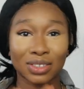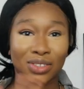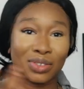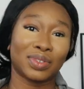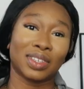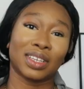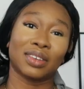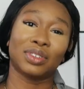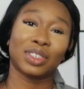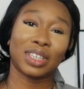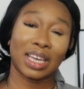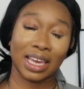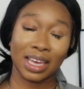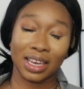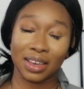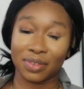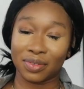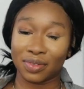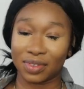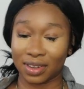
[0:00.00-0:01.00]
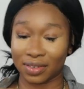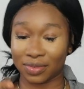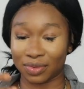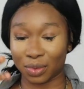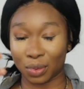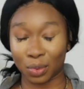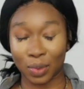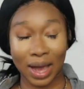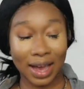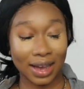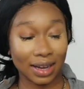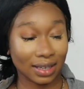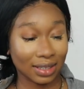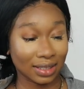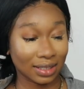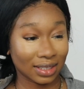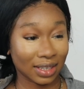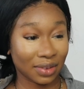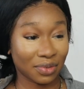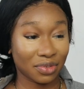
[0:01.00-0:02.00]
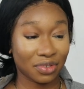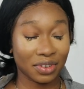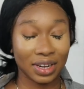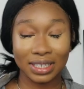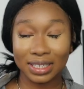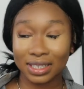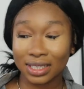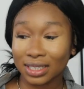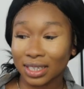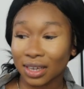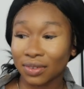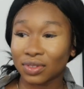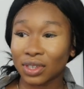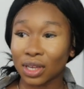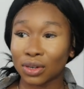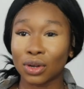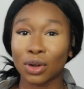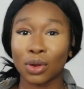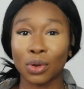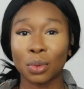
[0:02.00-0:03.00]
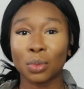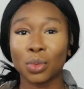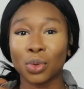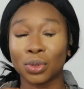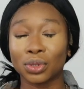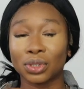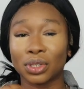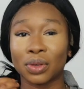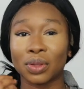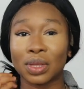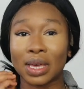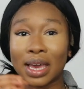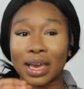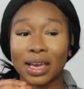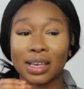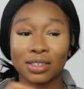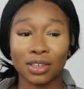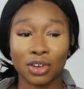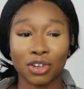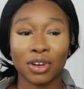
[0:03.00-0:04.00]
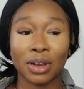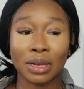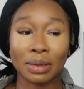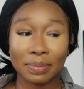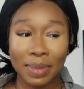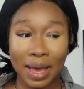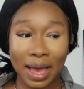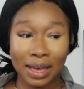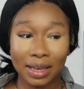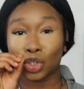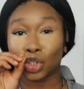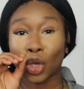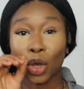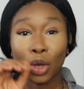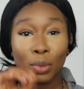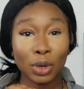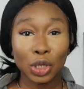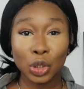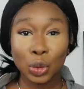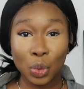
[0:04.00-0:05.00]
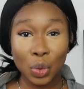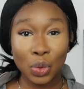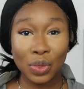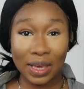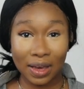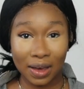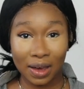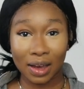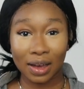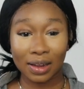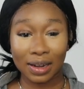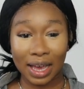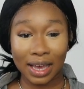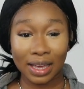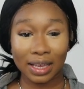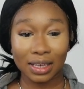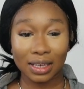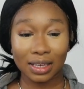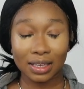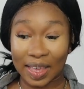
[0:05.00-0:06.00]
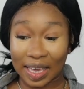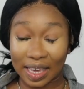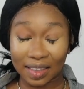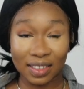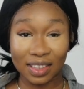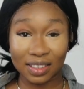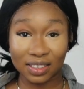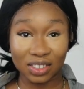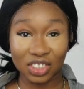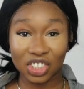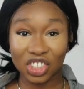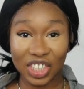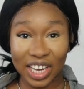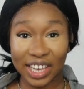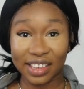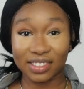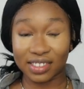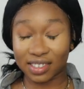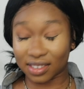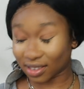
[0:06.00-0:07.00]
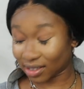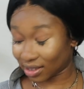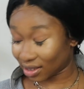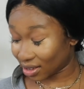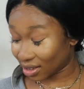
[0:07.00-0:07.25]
So obviously I've shaved, I've waxed, I've threaded, I've done a lot more, so the hairs are growing back so much more thicker, like thicker than shit.